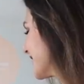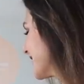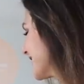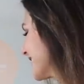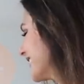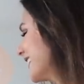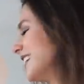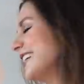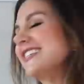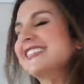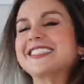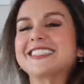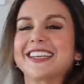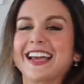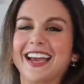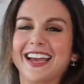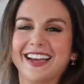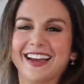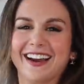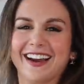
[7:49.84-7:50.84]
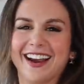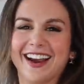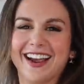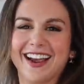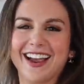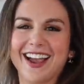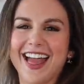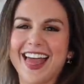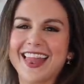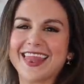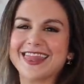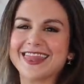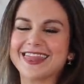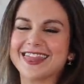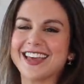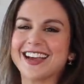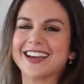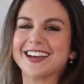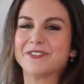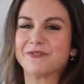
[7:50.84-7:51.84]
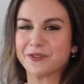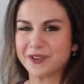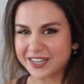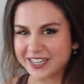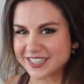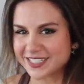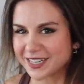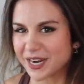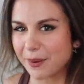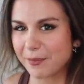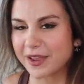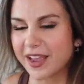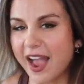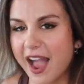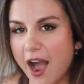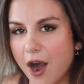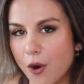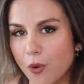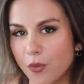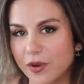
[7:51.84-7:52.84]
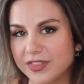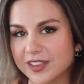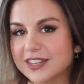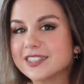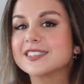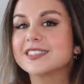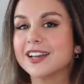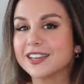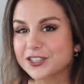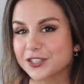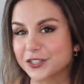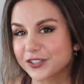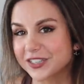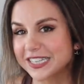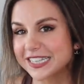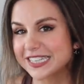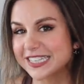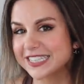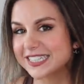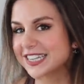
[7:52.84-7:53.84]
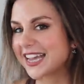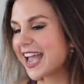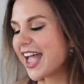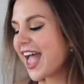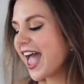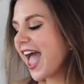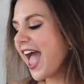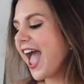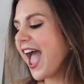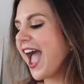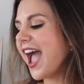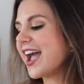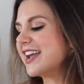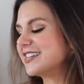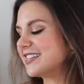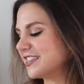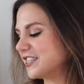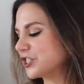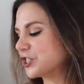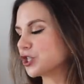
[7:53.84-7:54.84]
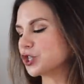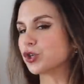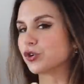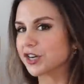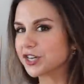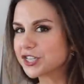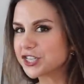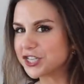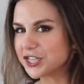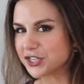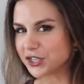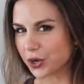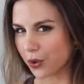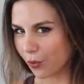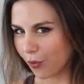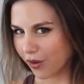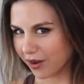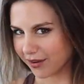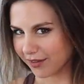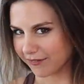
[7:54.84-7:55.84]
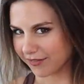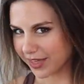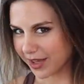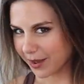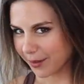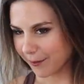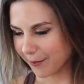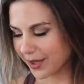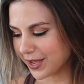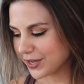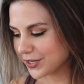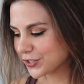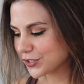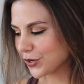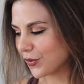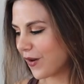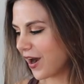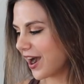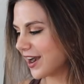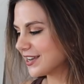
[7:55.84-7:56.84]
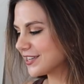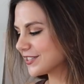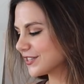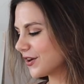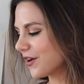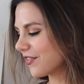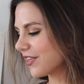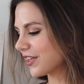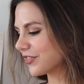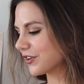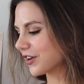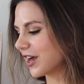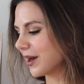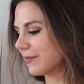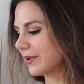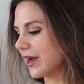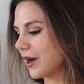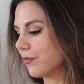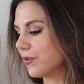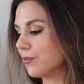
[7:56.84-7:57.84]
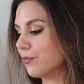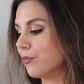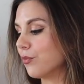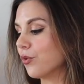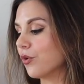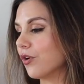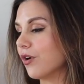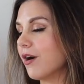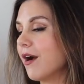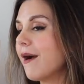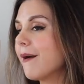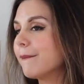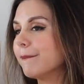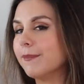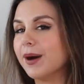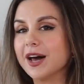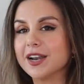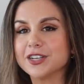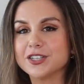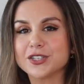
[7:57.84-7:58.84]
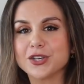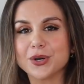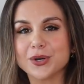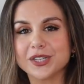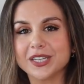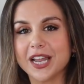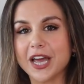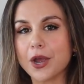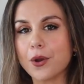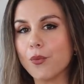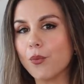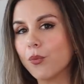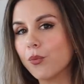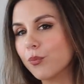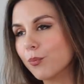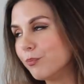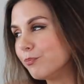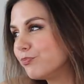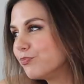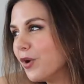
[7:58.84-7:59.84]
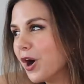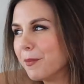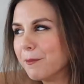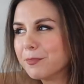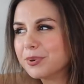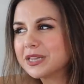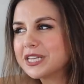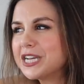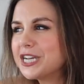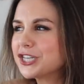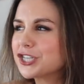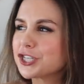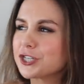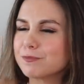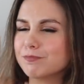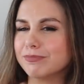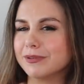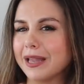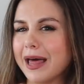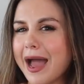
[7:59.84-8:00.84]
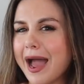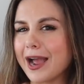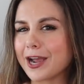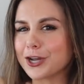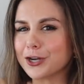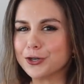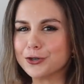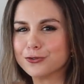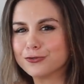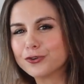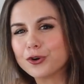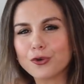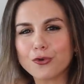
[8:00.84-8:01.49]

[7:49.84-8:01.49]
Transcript: just gotta say, all right, that Whitney's coming out with accessories and the scrunchies are one of them. So I saw that they're coming out with more monotone, like bleached black and